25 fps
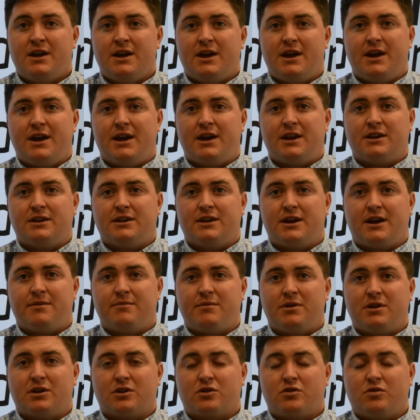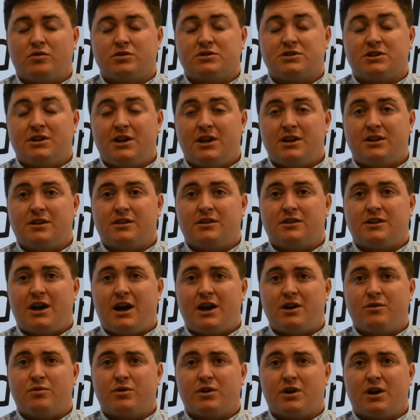And of course, at the end of the
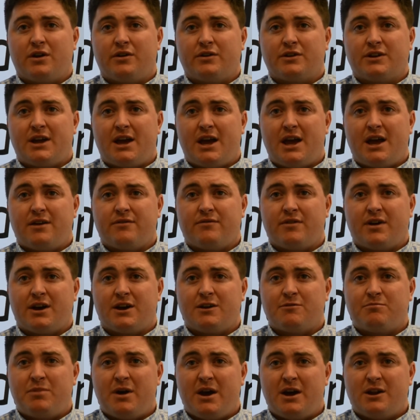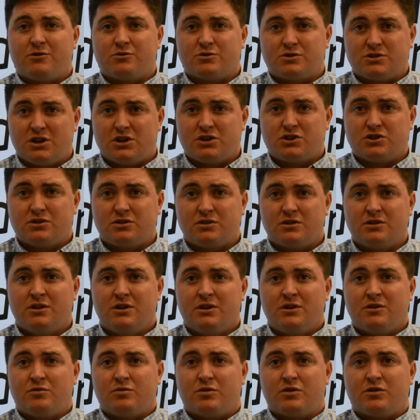day, we're going to have a panel session
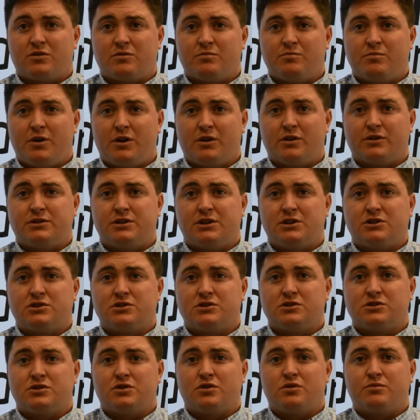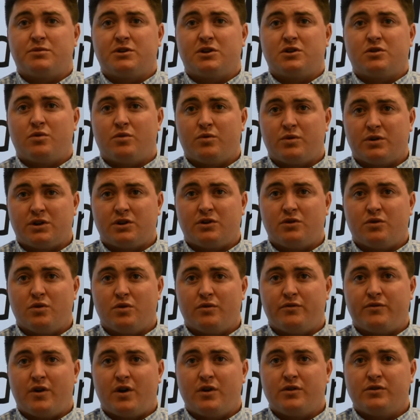with some politicians that'll be courting
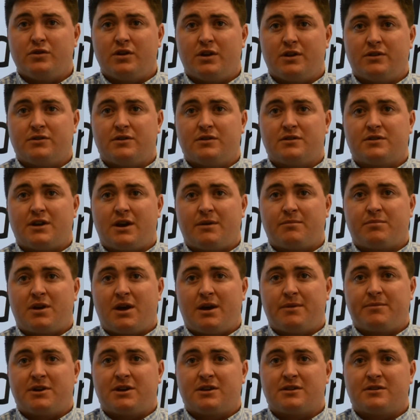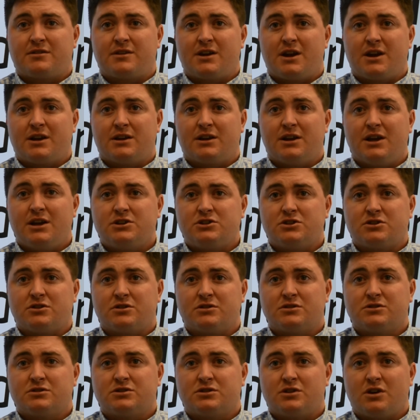your vote at this upcoming state
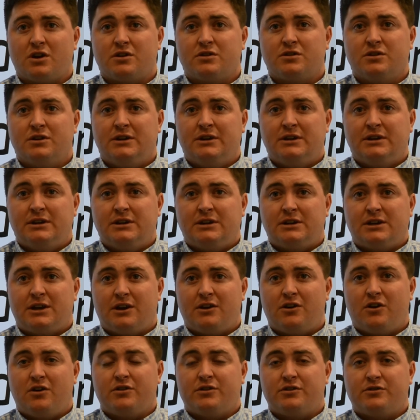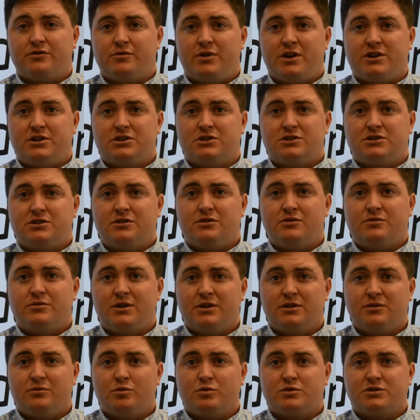election. So get on and register,
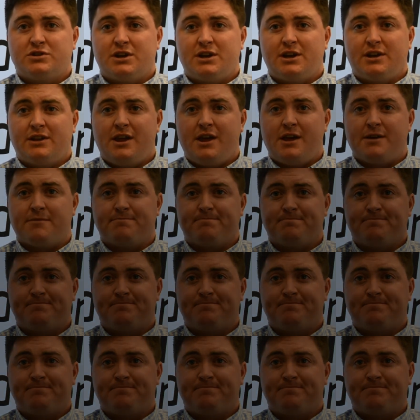and we'll see you there.